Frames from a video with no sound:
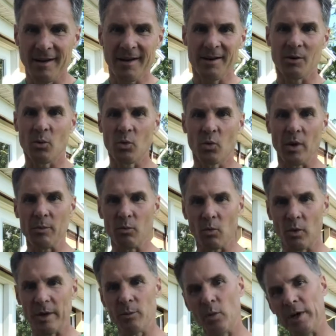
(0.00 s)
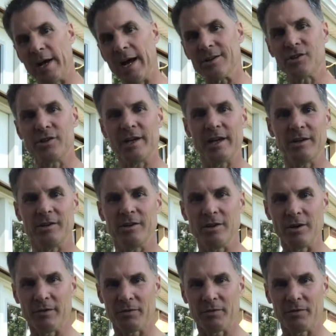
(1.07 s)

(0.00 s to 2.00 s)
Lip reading: When we got to the end of the year,